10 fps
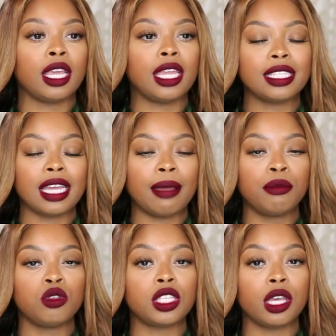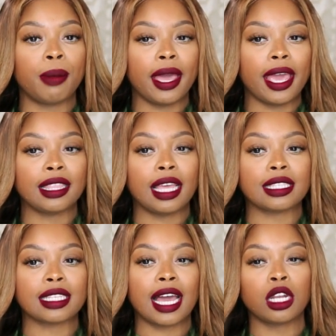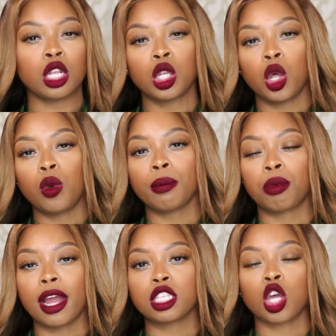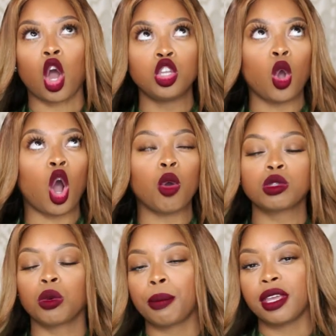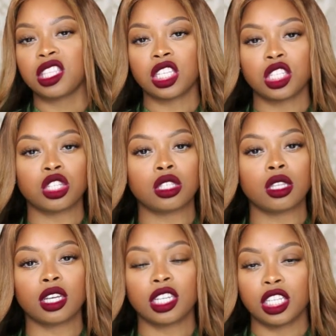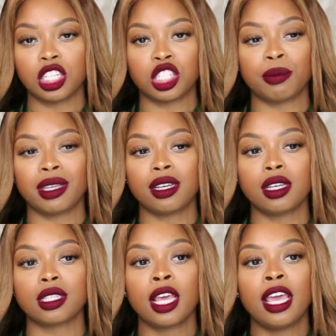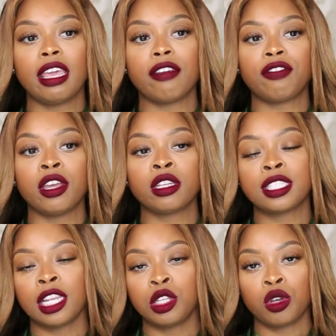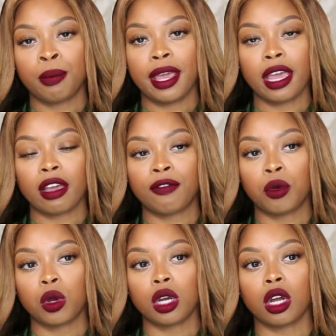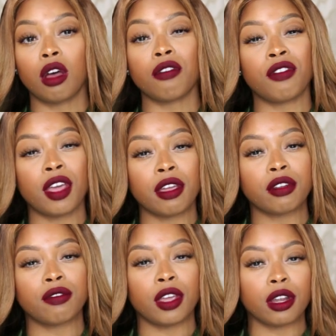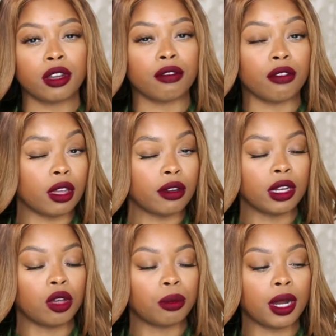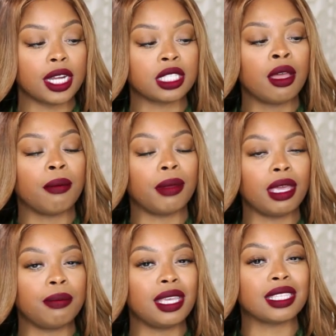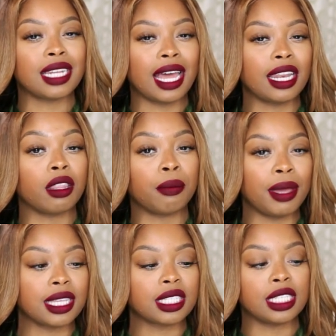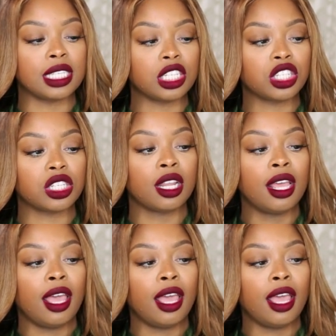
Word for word: anytime you see a bag that's kind of low in price, you always want to pay attention to the condition, because if they're selling you the bag for a very, very, very low price, maybe it's not in the best condition,